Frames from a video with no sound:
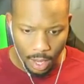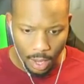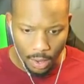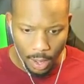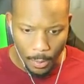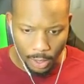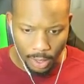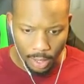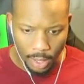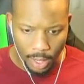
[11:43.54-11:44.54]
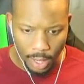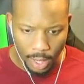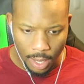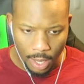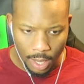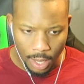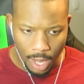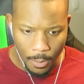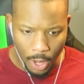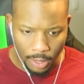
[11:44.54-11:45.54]
Oh, come on.
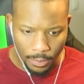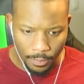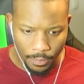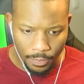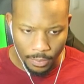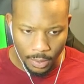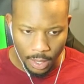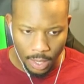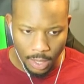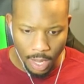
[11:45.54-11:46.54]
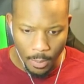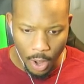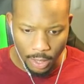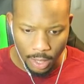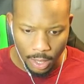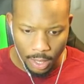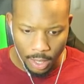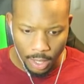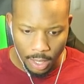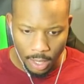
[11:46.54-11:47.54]
Come on. Come on.
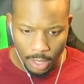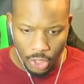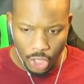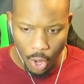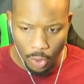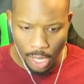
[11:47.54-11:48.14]
So